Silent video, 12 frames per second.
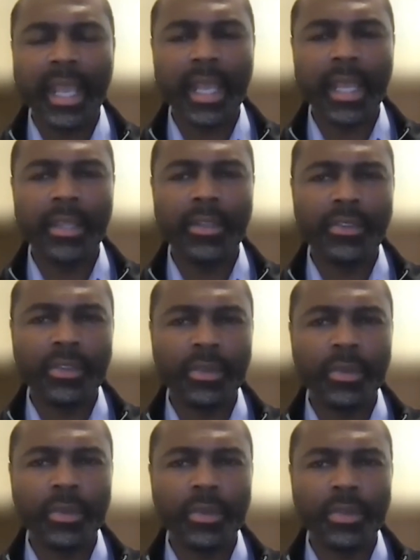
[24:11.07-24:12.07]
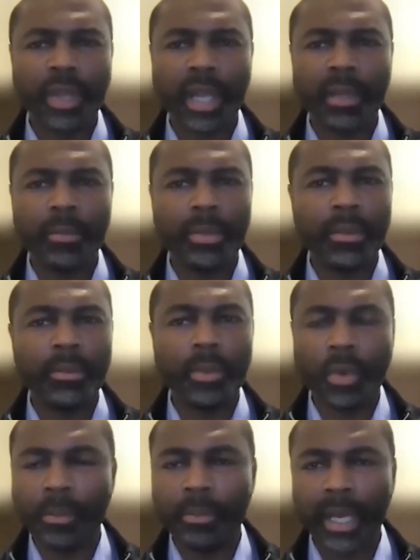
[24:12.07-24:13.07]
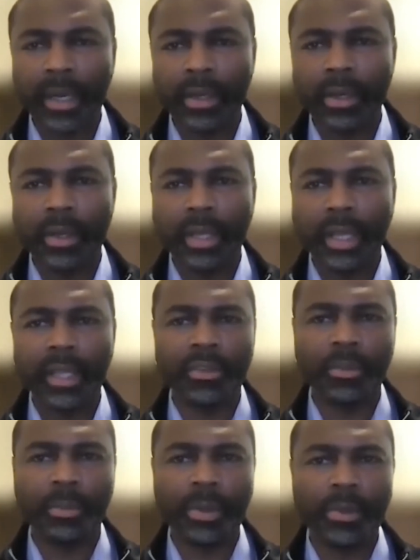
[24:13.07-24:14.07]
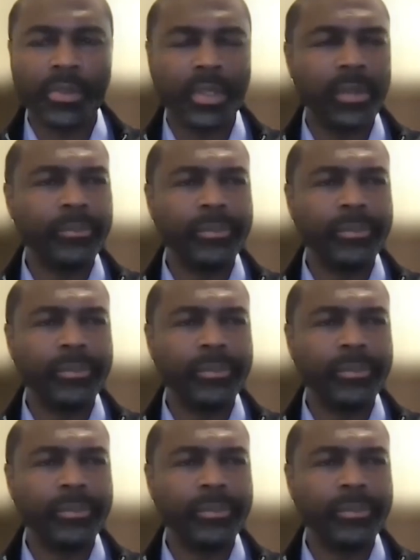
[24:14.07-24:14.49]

and to try to be more better as a person.